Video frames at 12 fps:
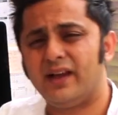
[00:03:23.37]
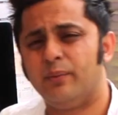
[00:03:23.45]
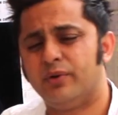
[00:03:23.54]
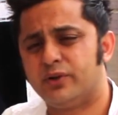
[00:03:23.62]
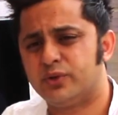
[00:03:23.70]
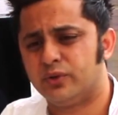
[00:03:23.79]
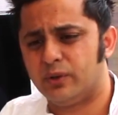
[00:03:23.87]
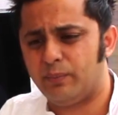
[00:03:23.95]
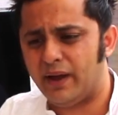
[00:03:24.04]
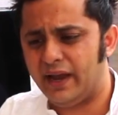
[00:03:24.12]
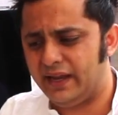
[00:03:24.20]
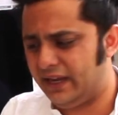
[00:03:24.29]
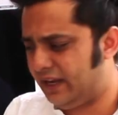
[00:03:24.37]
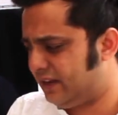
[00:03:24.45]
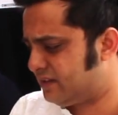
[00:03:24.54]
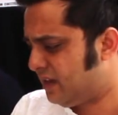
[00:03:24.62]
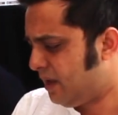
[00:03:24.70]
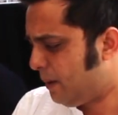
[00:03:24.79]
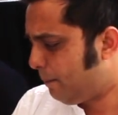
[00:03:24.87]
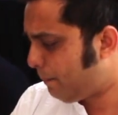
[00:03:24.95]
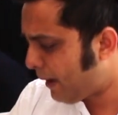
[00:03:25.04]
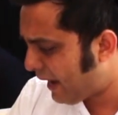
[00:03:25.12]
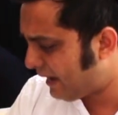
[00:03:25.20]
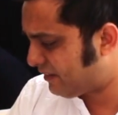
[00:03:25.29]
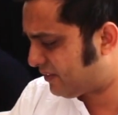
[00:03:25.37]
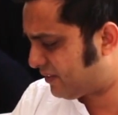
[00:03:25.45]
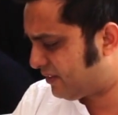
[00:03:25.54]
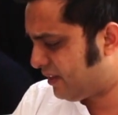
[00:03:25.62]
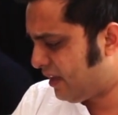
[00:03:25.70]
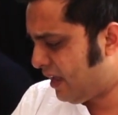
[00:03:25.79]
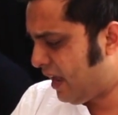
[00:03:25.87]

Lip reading: thing I'm going to talk about is pace.